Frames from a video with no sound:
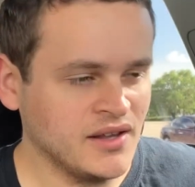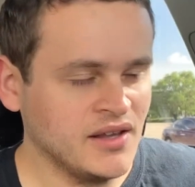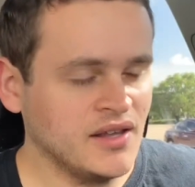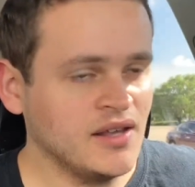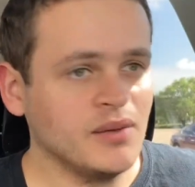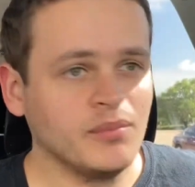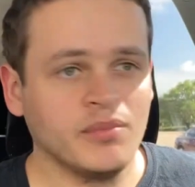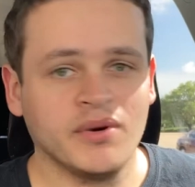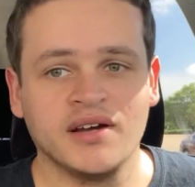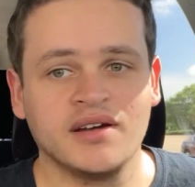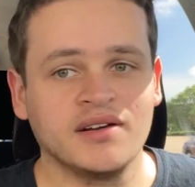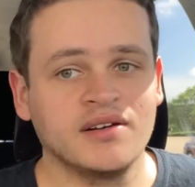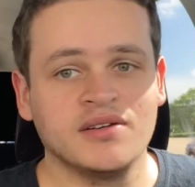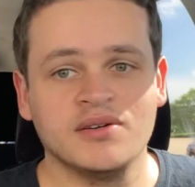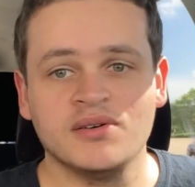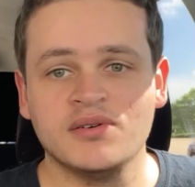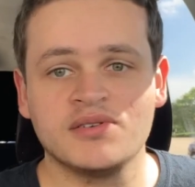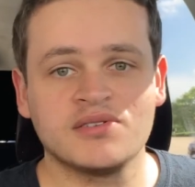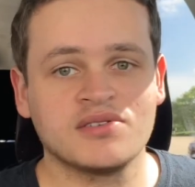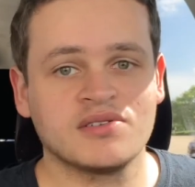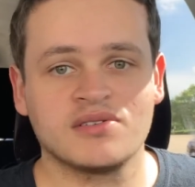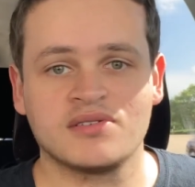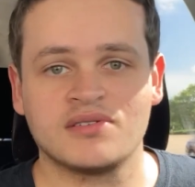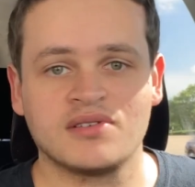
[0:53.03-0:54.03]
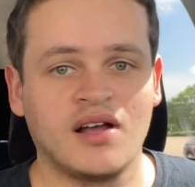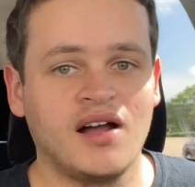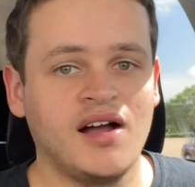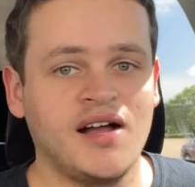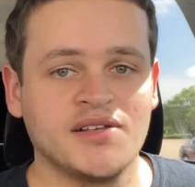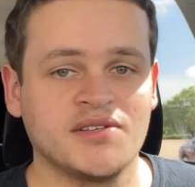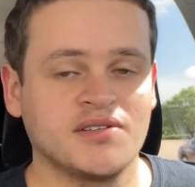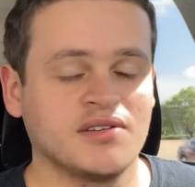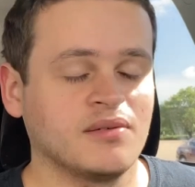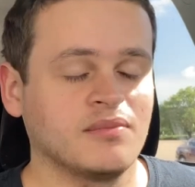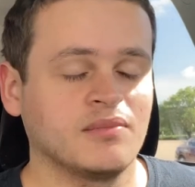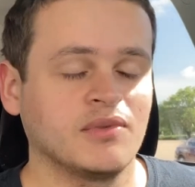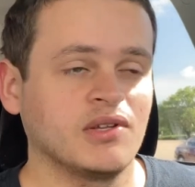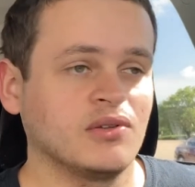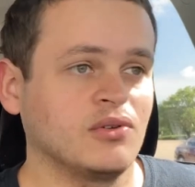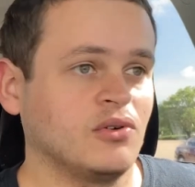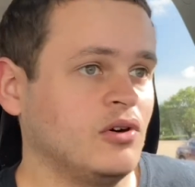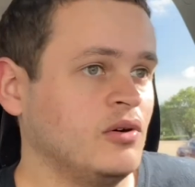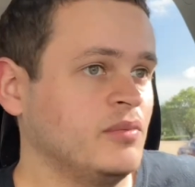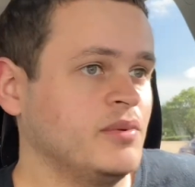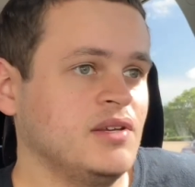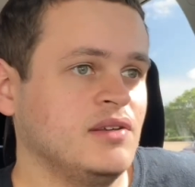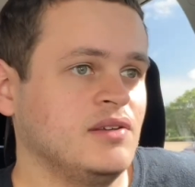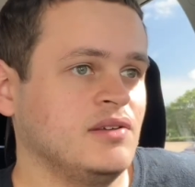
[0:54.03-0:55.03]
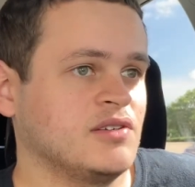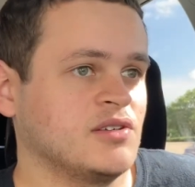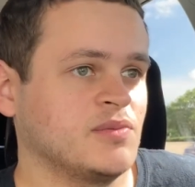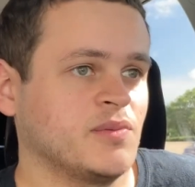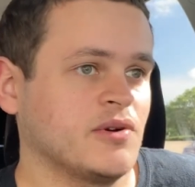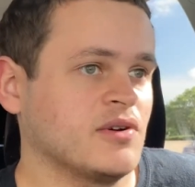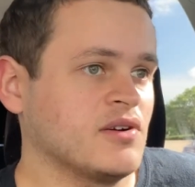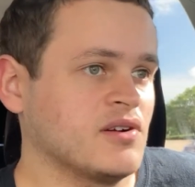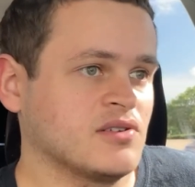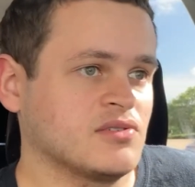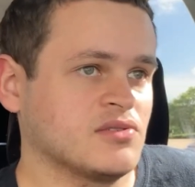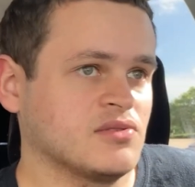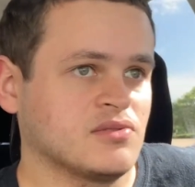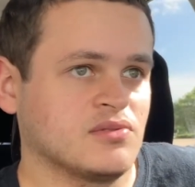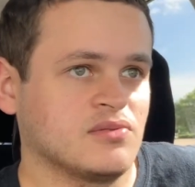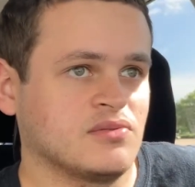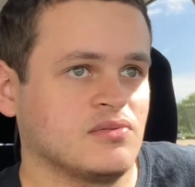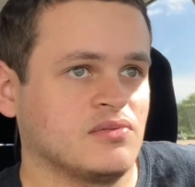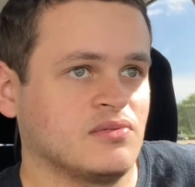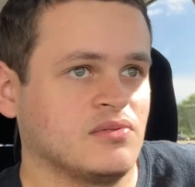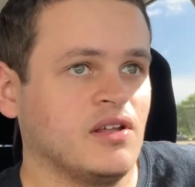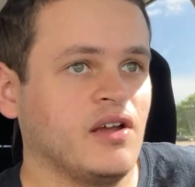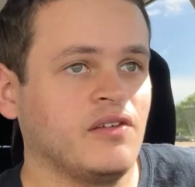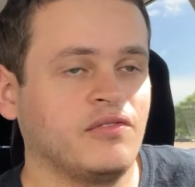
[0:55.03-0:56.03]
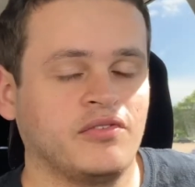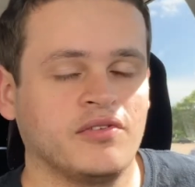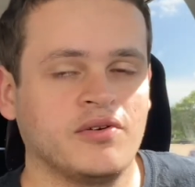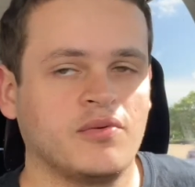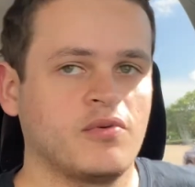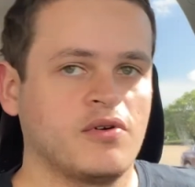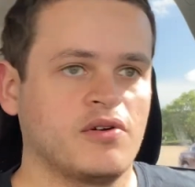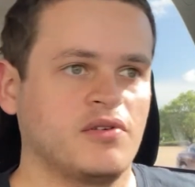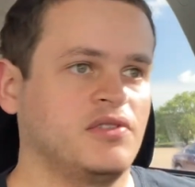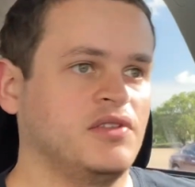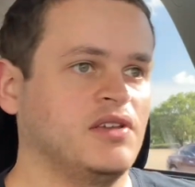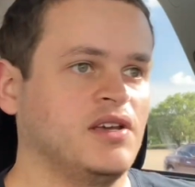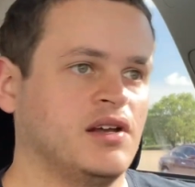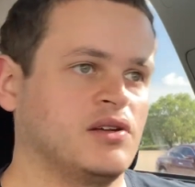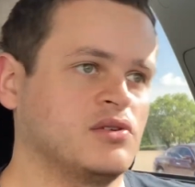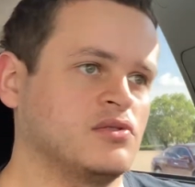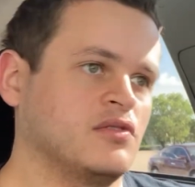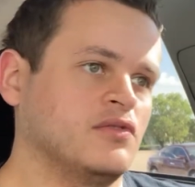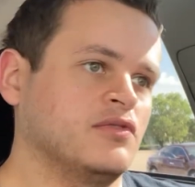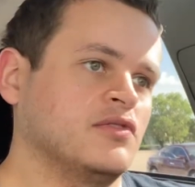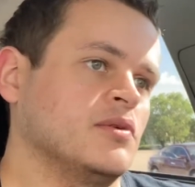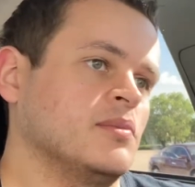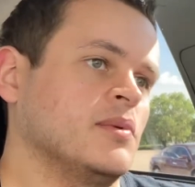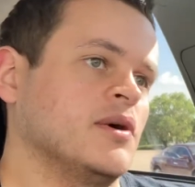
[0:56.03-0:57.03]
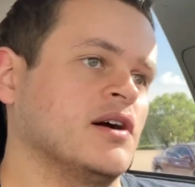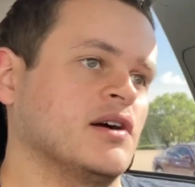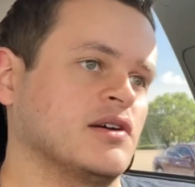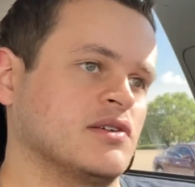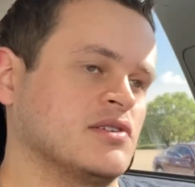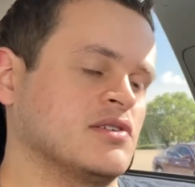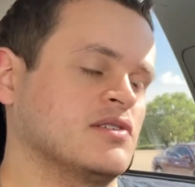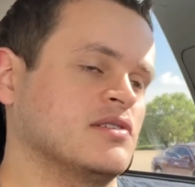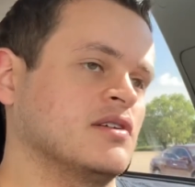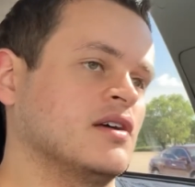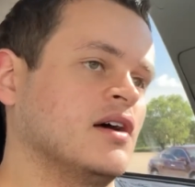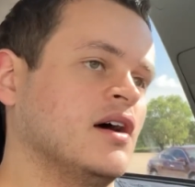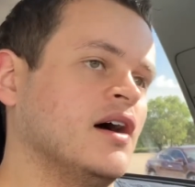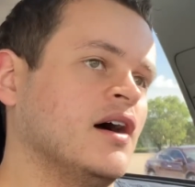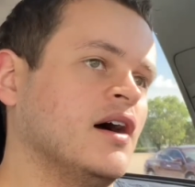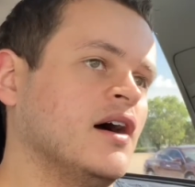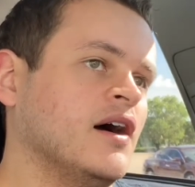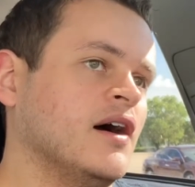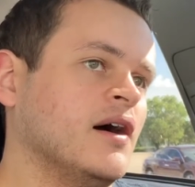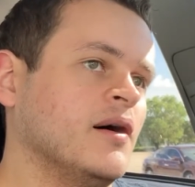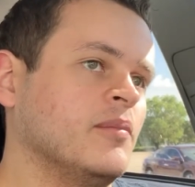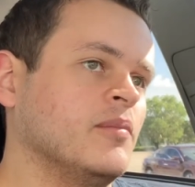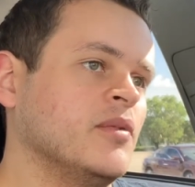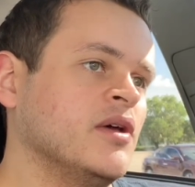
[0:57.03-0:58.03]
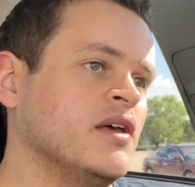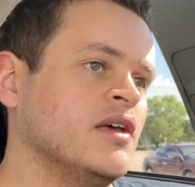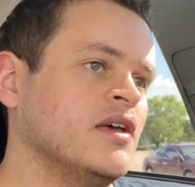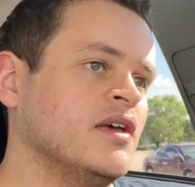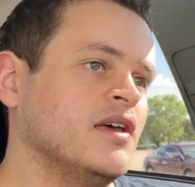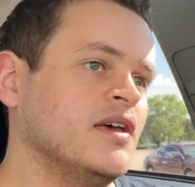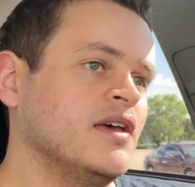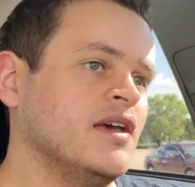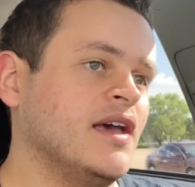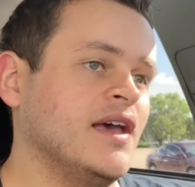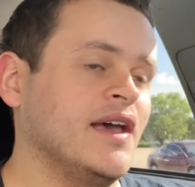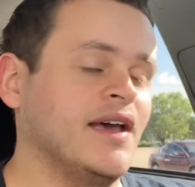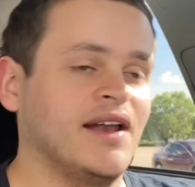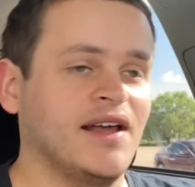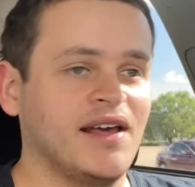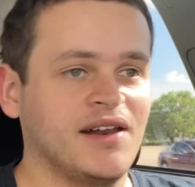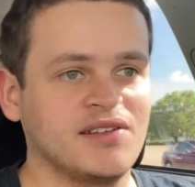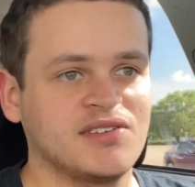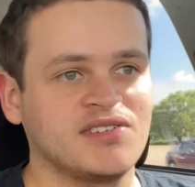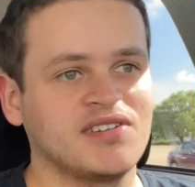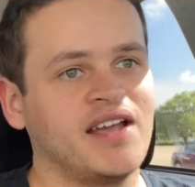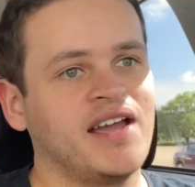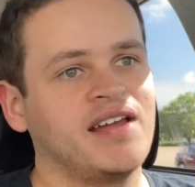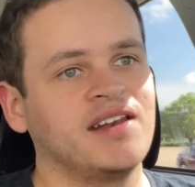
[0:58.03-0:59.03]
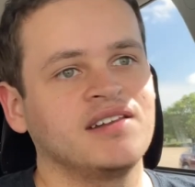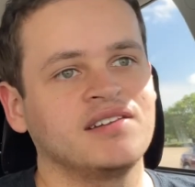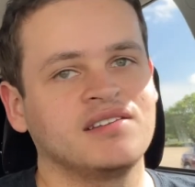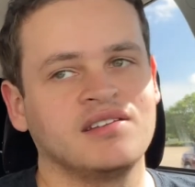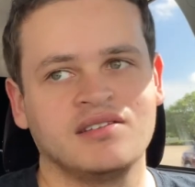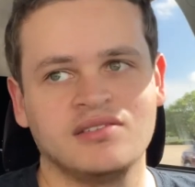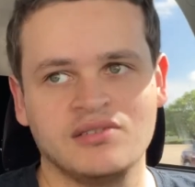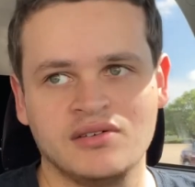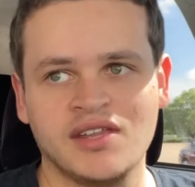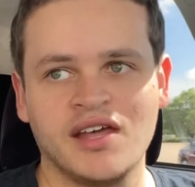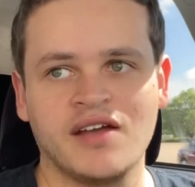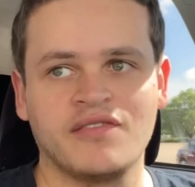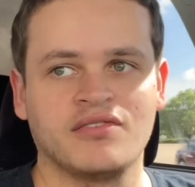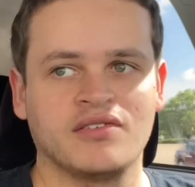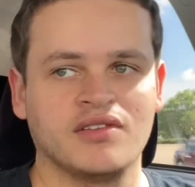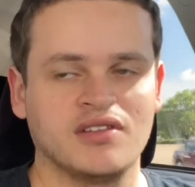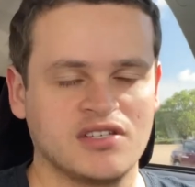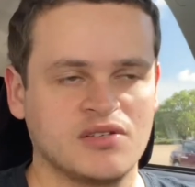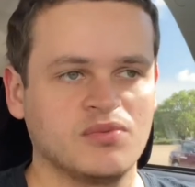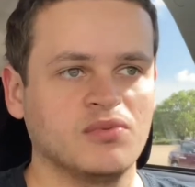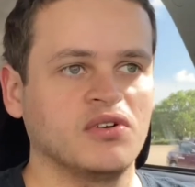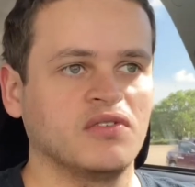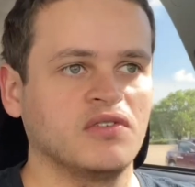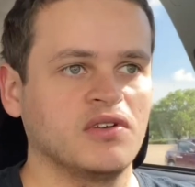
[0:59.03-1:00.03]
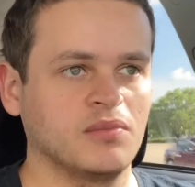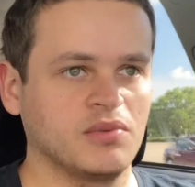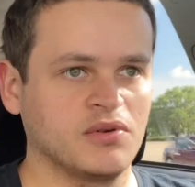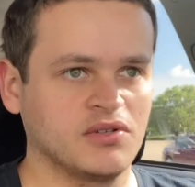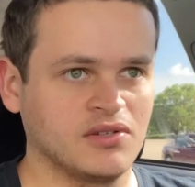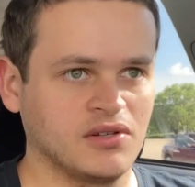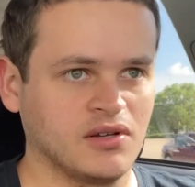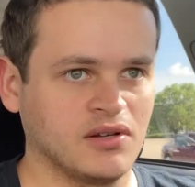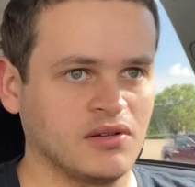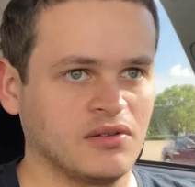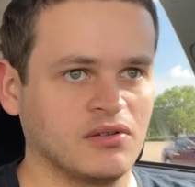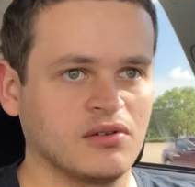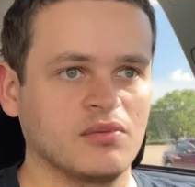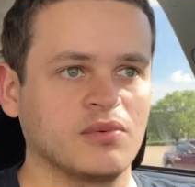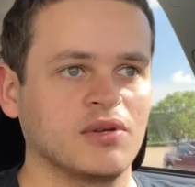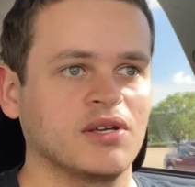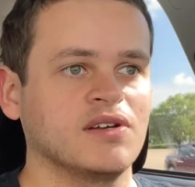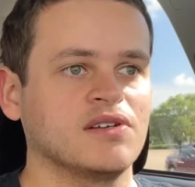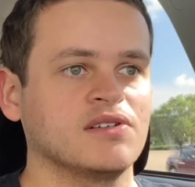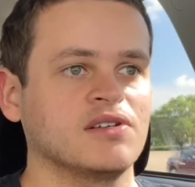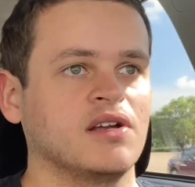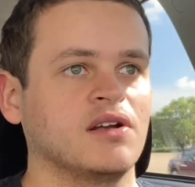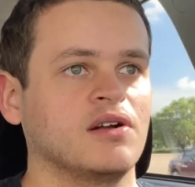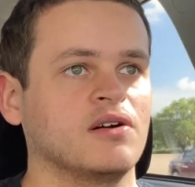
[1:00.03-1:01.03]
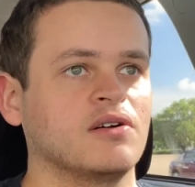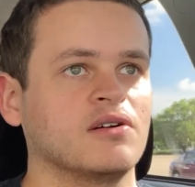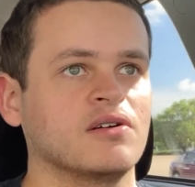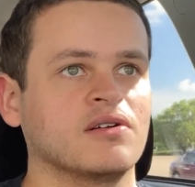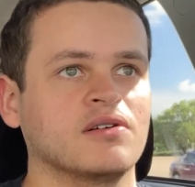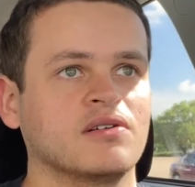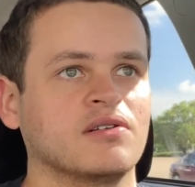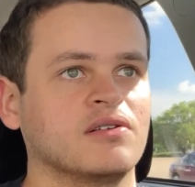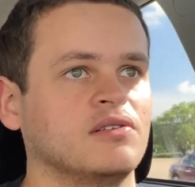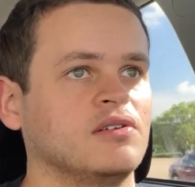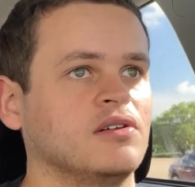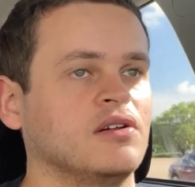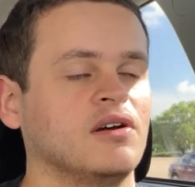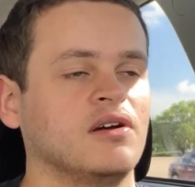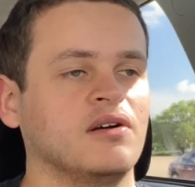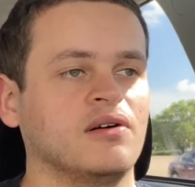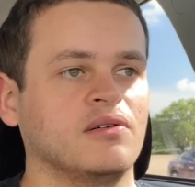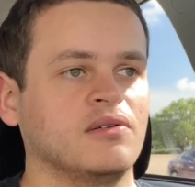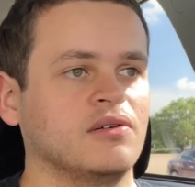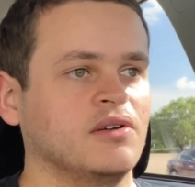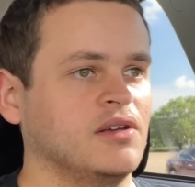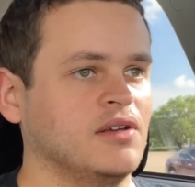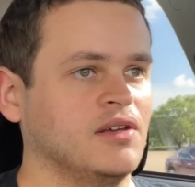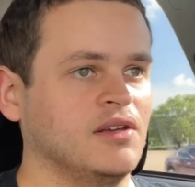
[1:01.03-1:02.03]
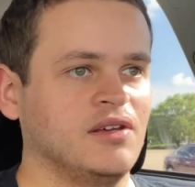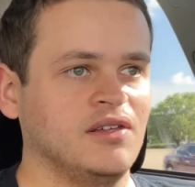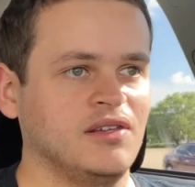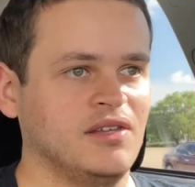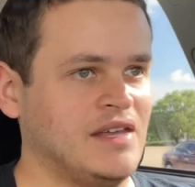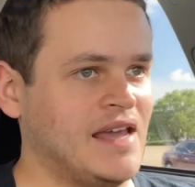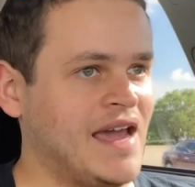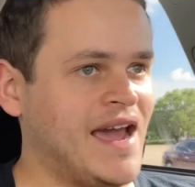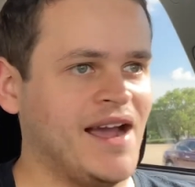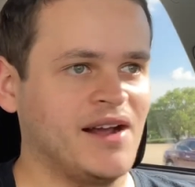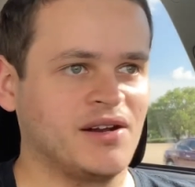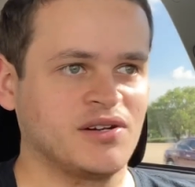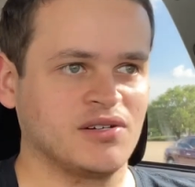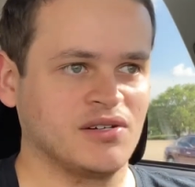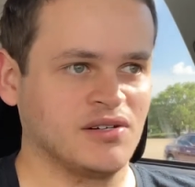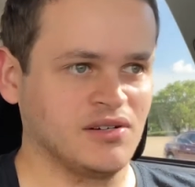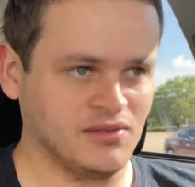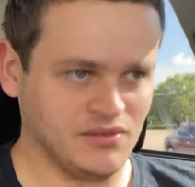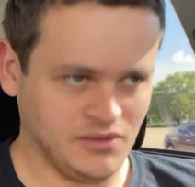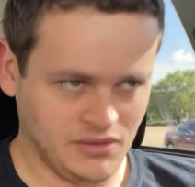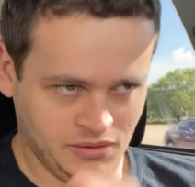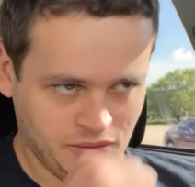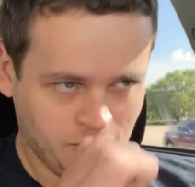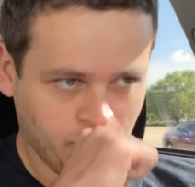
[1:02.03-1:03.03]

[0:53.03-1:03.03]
But it was awesome. The Dolby experience was definitely worth the extra few bucks. And I decided to do that for this movie in particular because I heard, the action.